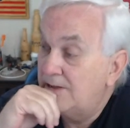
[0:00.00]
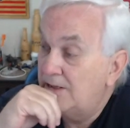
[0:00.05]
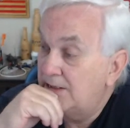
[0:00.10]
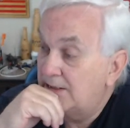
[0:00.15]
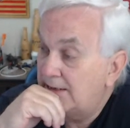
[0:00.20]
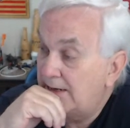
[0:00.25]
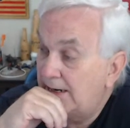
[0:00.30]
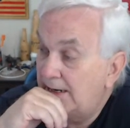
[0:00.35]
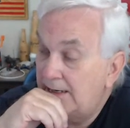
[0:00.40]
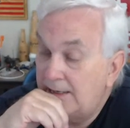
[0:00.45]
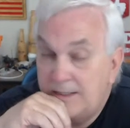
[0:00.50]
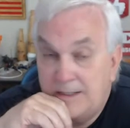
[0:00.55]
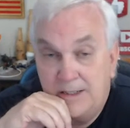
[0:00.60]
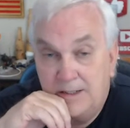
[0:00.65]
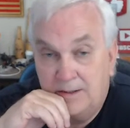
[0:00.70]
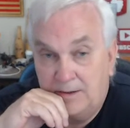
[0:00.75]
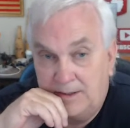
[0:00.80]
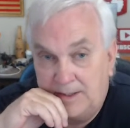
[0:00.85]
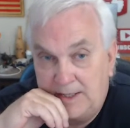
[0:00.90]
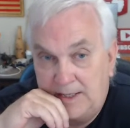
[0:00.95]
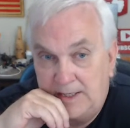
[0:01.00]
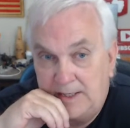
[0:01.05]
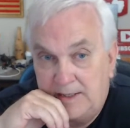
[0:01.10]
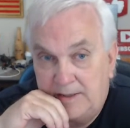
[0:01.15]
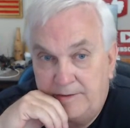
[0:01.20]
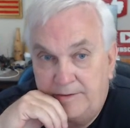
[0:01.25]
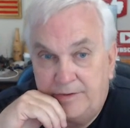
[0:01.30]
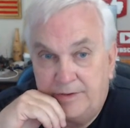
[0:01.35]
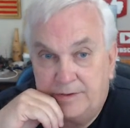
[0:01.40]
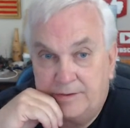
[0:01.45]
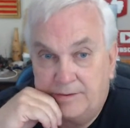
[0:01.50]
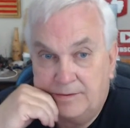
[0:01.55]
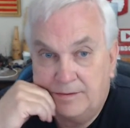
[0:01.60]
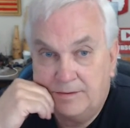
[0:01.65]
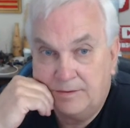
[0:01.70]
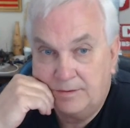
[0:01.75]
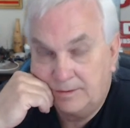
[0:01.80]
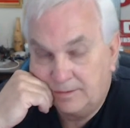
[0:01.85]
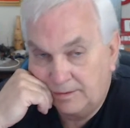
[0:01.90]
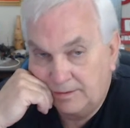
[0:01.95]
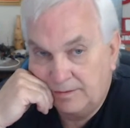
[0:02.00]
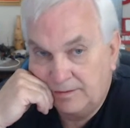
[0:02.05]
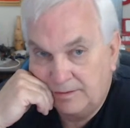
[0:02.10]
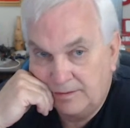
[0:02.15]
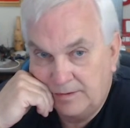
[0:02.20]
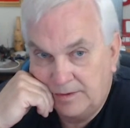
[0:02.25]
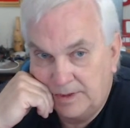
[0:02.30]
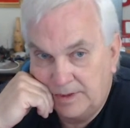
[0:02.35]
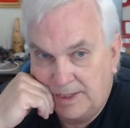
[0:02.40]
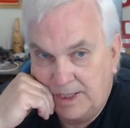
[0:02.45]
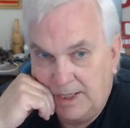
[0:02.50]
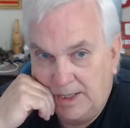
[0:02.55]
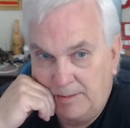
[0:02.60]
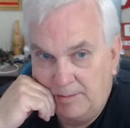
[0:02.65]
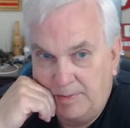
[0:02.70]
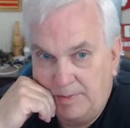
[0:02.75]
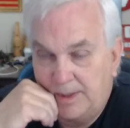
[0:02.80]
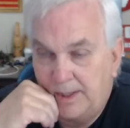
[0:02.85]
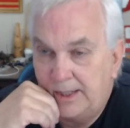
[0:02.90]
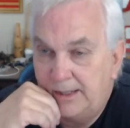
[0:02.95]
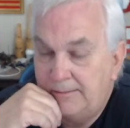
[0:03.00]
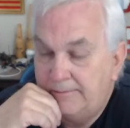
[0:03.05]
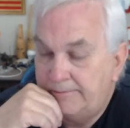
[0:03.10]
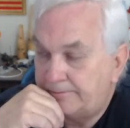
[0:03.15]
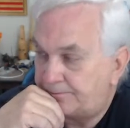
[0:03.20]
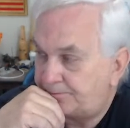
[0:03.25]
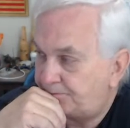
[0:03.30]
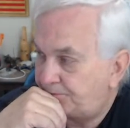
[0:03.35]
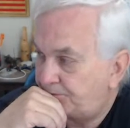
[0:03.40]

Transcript: decided to leave the company.